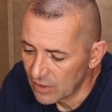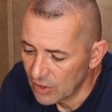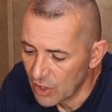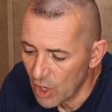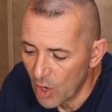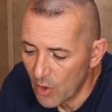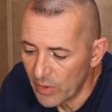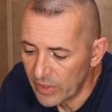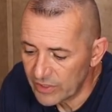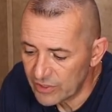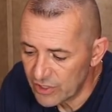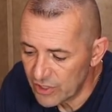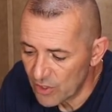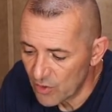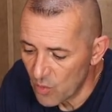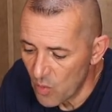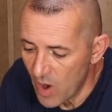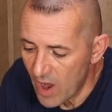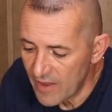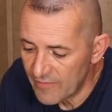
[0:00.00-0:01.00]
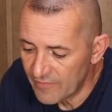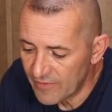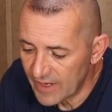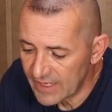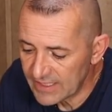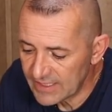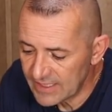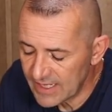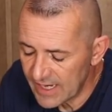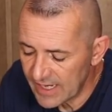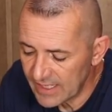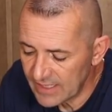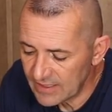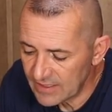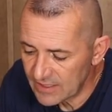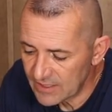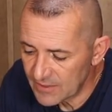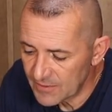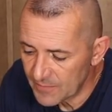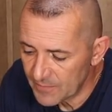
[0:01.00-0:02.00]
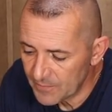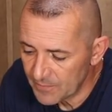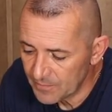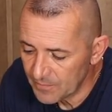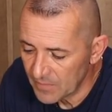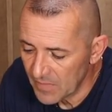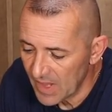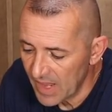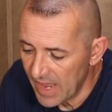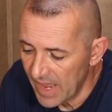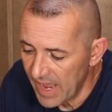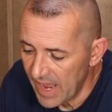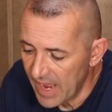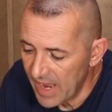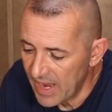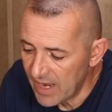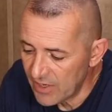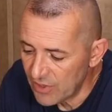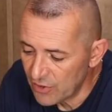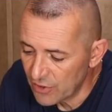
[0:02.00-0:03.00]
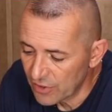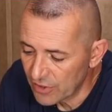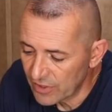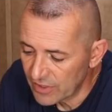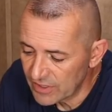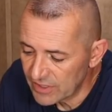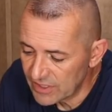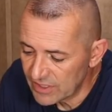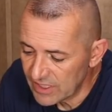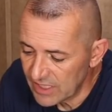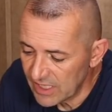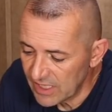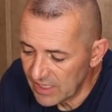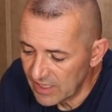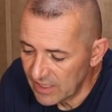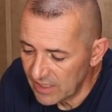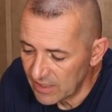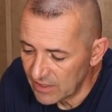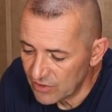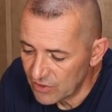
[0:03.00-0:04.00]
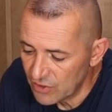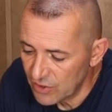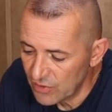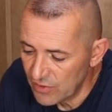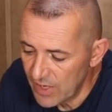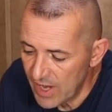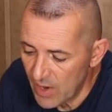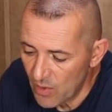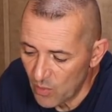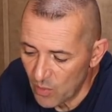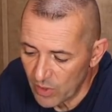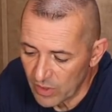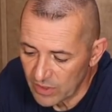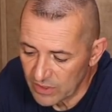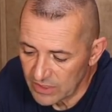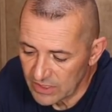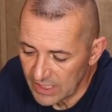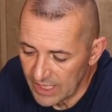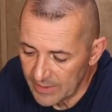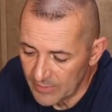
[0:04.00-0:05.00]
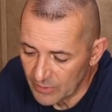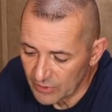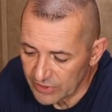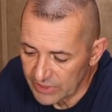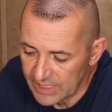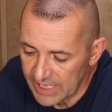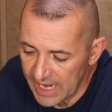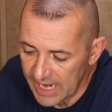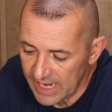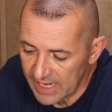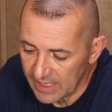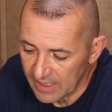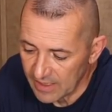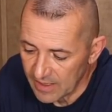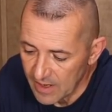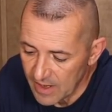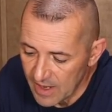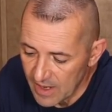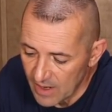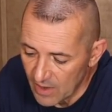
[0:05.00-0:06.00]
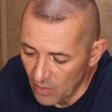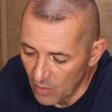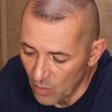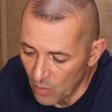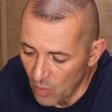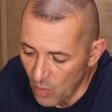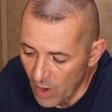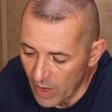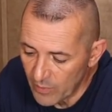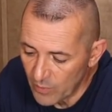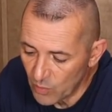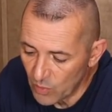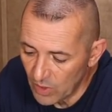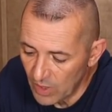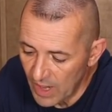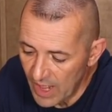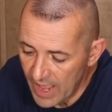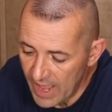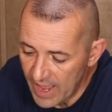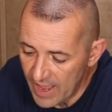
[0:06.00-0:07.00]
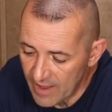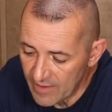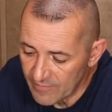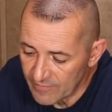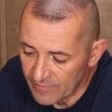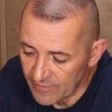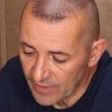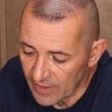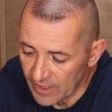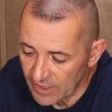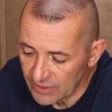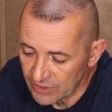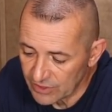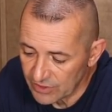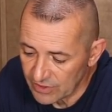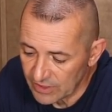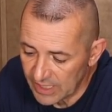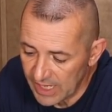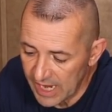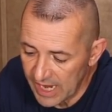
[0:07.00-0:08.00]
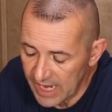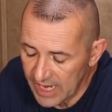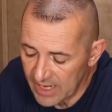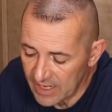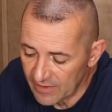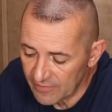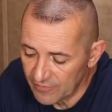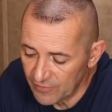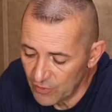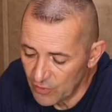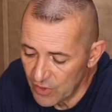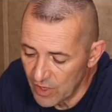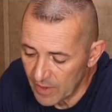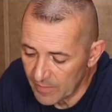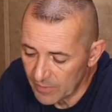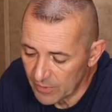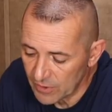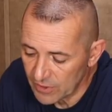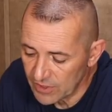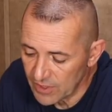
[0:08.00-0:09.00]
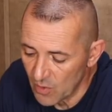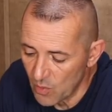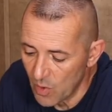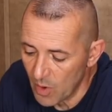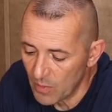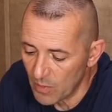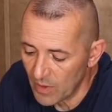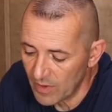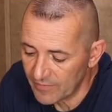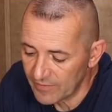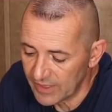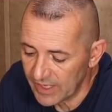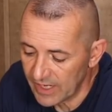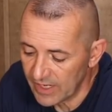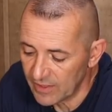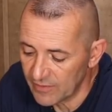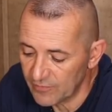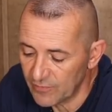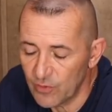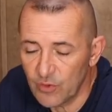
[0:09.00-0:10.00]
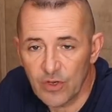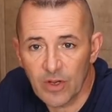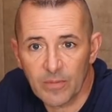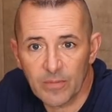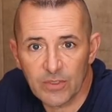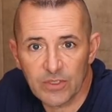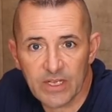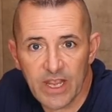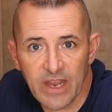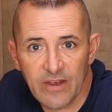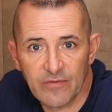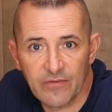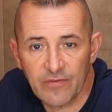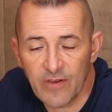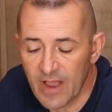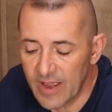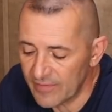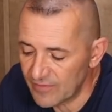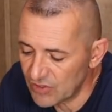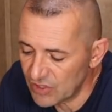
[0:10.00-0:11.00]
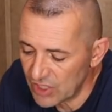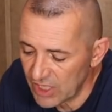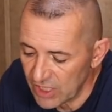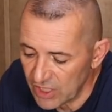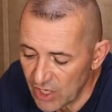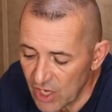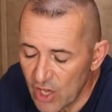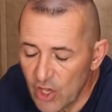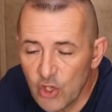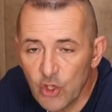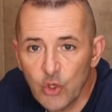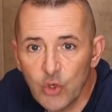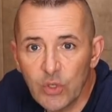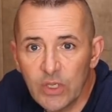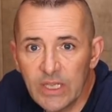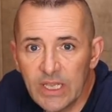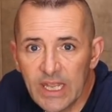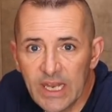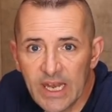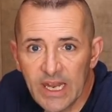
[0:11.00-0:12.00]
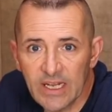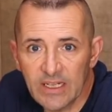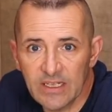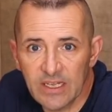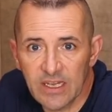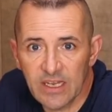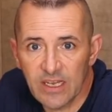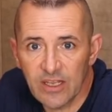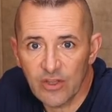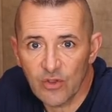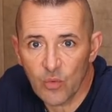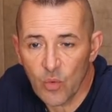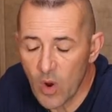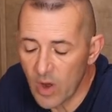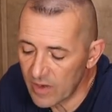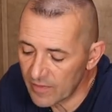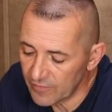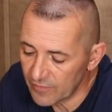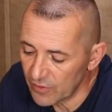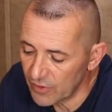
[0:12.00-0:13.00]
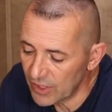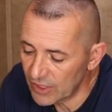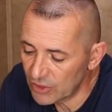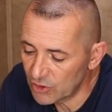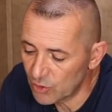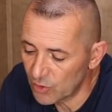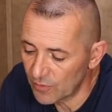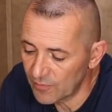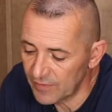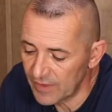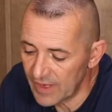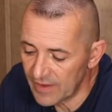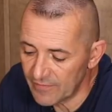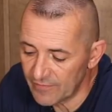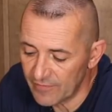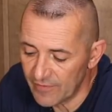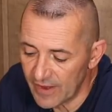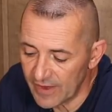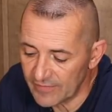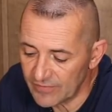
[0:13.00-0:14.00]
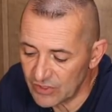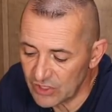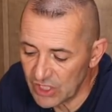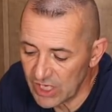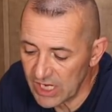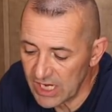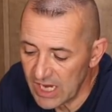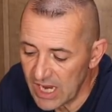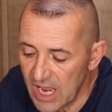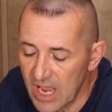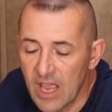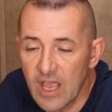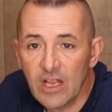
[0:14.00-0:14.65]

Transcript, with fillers: go into your Wi-Fi settings and you're going to see two networks labeled King. One will have uh, King and a few numbers and one will have King, a few numbers, and 5G. You can connect to either one. If you're not sure if you have 5G,